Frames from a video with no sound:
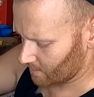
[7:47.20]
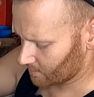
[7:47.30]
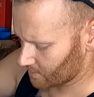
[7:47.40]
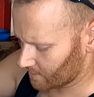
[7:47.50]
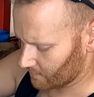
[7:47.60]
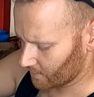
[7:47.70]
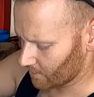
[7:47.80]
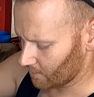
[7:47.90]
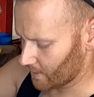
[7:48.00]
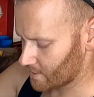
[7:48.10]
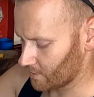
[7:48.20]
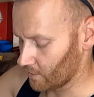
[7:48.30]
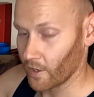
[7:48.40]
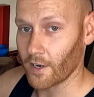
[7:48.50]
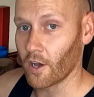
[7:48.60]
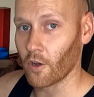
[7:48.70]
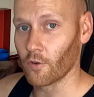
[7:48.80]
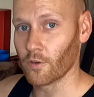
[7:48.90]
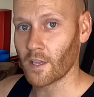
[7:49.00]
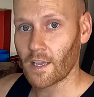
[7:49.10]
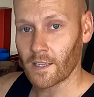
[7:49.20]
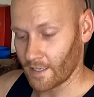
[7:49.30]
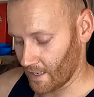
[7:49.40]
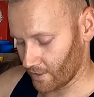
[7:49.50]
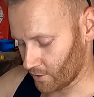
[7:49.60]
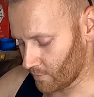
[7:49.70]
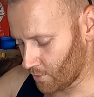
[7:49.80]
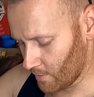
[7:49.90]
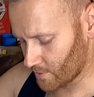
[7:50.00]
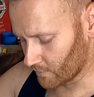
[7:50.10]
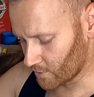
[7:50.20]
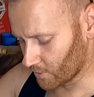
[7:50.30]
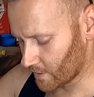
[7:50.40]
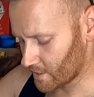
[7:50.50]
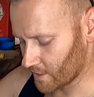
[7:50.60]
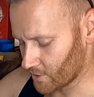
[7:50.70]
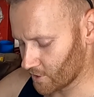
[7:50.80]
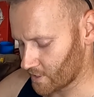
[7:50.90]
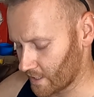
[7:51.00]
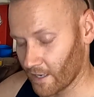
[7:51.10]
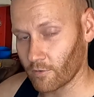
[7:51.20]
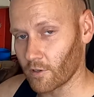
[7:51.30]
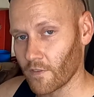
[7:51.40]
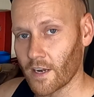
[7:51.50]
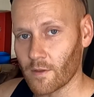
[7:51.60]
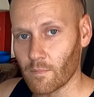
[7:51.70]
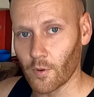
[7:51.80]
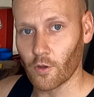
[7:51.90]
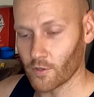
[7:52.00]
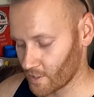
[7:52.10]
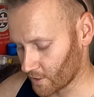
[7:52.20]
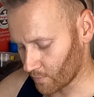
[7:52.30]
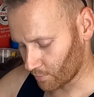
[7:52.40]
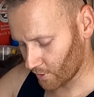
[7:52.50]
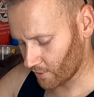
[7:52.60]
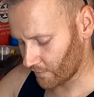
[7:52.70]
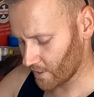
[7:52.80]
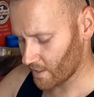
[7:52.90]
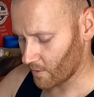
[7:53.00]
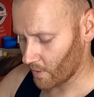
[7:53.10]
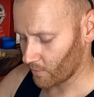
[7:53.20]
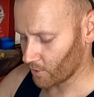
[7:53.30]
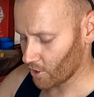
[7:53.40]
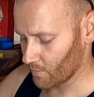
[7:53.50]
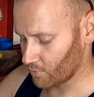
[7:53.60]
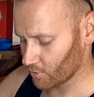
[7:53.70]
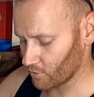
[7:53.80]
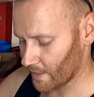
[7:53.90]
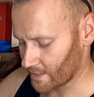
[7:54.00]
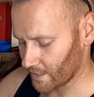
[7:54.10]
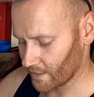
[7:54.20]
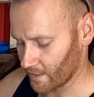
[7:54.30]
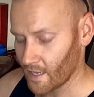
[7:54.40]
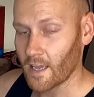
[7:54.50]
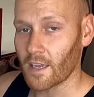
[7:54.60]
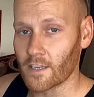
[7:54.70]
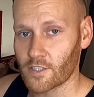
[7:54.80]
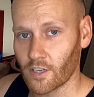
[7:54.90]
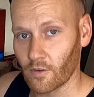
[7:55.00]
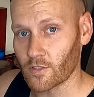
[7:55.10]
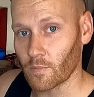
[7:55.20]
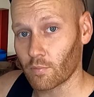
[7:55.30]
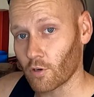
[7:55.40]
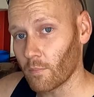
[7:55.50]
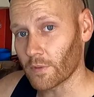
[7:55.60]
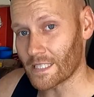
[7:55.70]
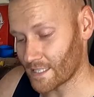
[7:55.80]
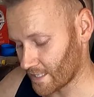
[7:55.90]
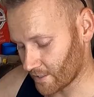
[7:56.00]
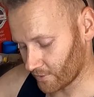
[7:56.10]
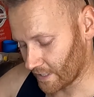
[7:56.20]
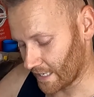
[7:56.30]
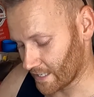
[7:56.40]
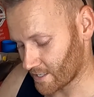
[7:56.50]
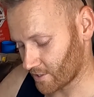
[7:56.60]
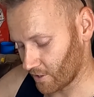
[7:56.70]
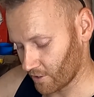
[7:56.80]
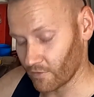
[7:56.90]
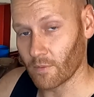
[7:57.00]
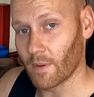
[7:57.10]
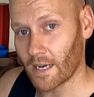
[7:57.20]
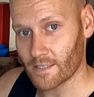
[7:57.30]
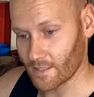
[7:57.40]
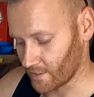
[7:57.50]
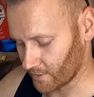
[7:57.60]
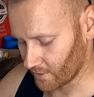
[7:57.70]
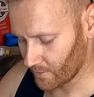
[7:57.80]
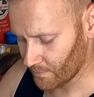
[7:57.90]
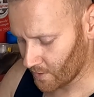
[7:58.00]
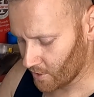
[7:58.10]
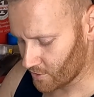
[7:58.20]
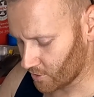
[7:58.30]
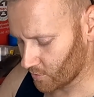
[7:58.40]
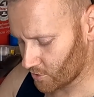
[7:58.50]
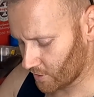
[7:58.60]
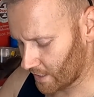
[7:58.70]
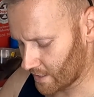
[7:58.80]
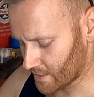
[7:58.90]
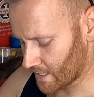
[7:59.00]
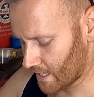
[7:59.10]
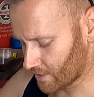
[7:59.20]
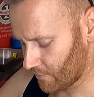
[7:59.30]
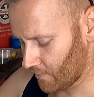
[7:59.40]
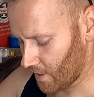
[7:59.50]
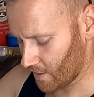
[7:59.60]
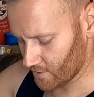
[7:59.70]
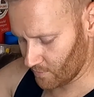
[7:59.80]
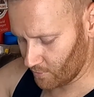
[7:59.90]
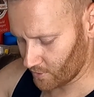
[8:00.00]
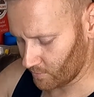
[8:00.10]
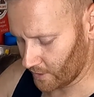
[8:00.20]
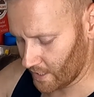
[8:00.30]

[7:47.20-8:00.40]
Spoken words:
Just give it a nice light hone. Now the purpose of doing this is just to get rid of any burrs and debris off there. That way when you go to put it all back together, it's going to properly seal the inside of the master cylinder. So you want to try and get this down as far as you possibly